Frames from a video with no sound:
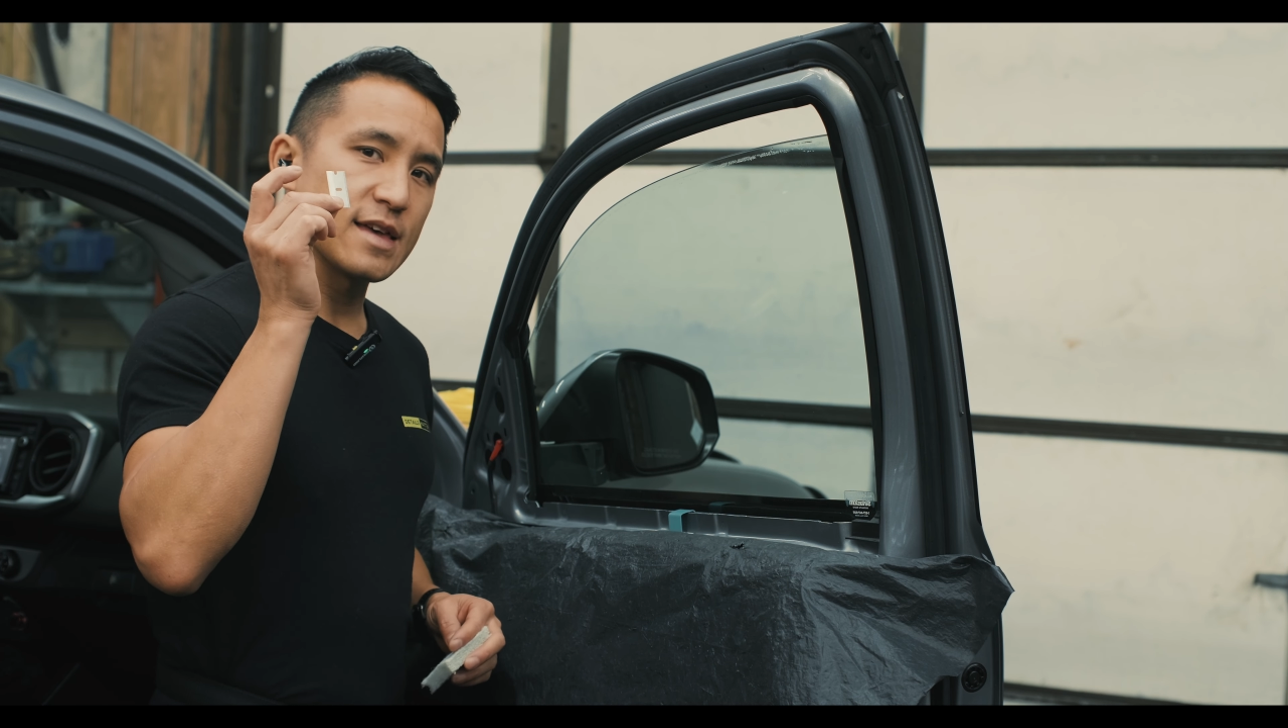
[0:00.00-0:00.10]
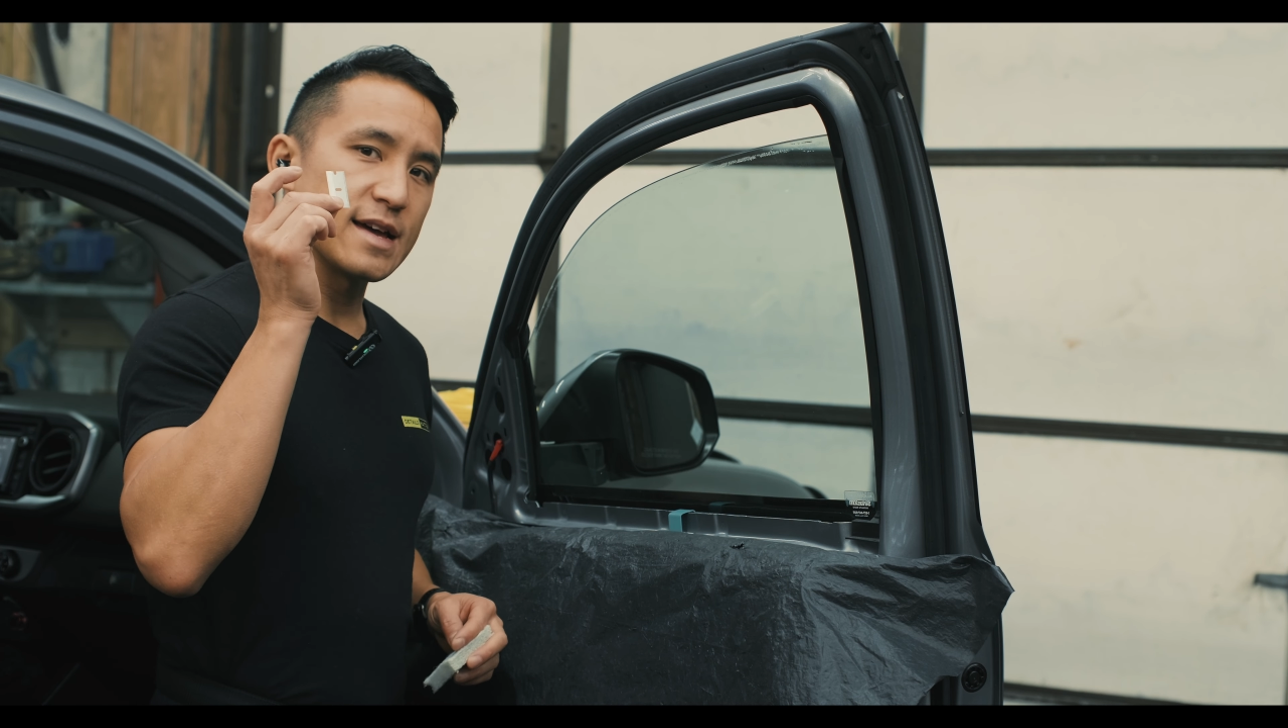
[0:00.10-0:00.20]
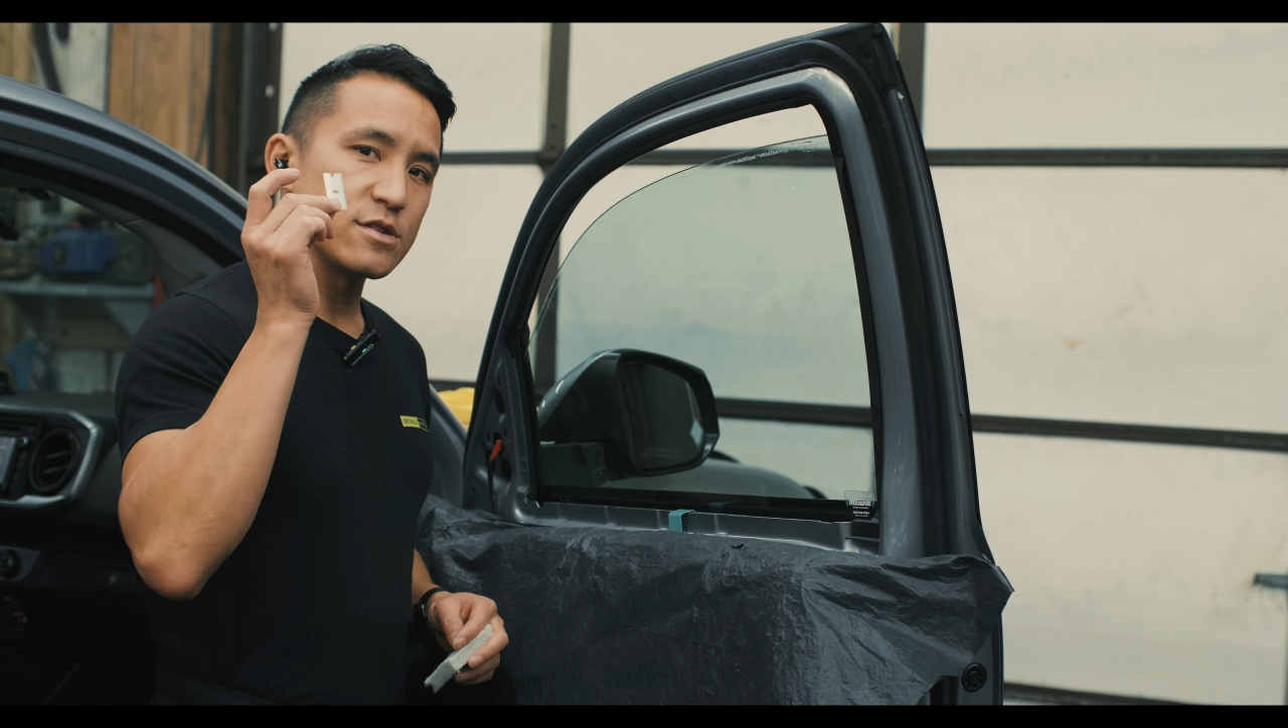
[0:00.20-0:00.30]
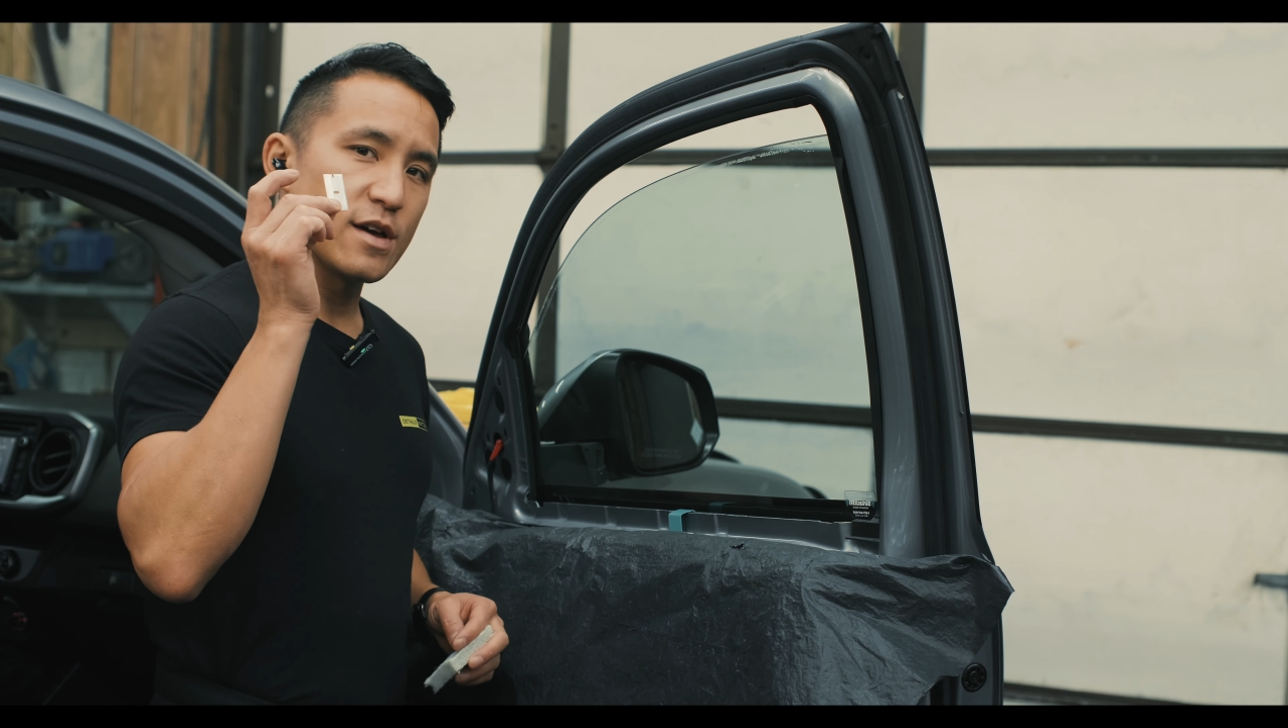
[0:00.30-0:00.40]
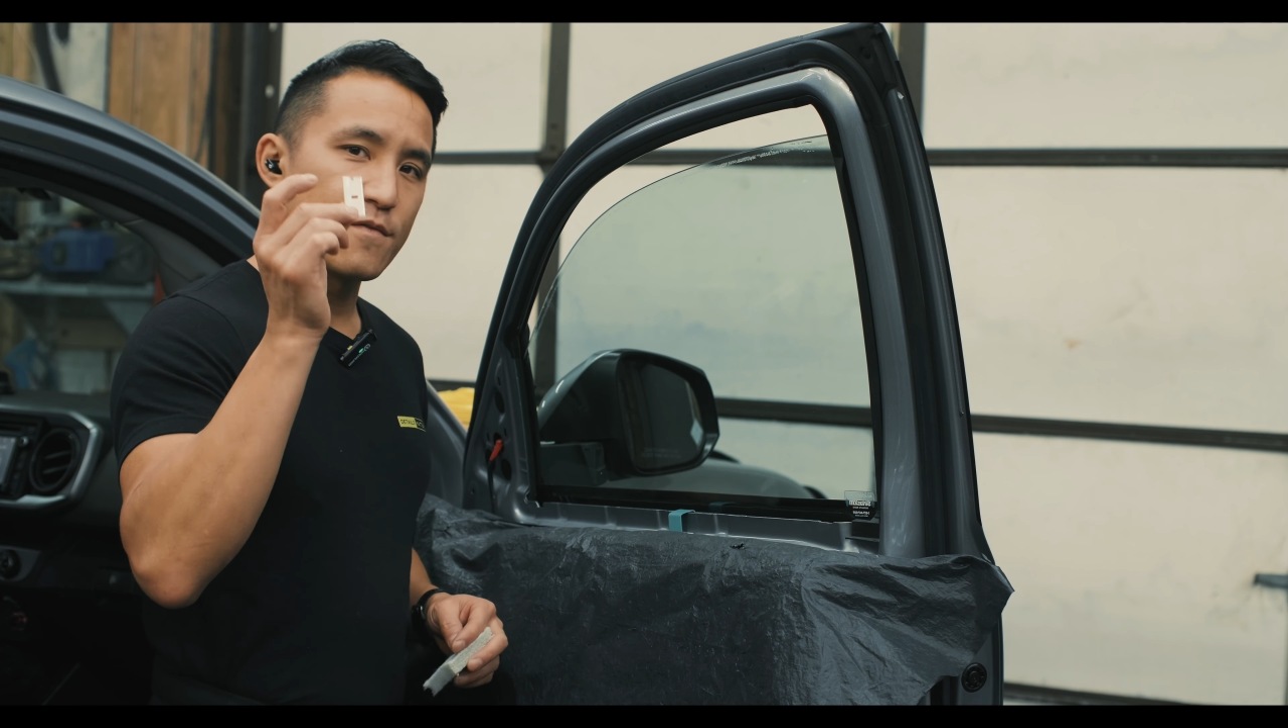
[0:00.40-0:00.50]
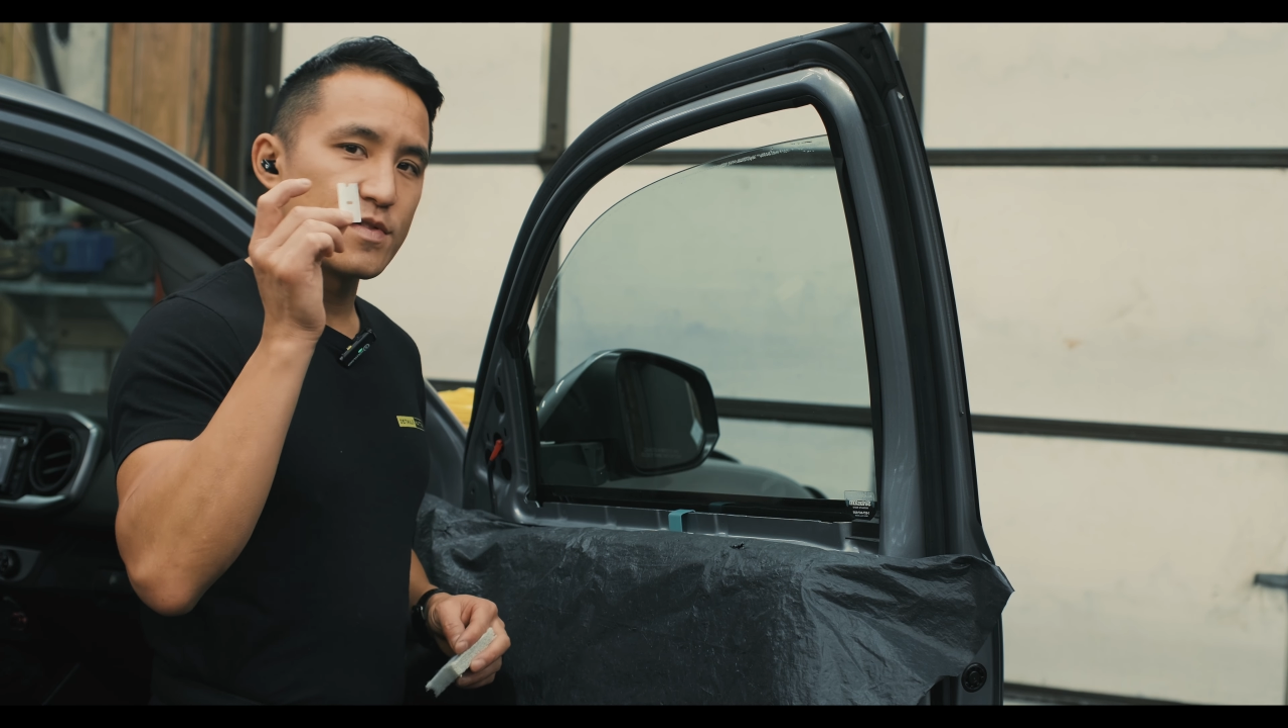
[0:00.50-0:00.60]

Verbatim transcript: that you have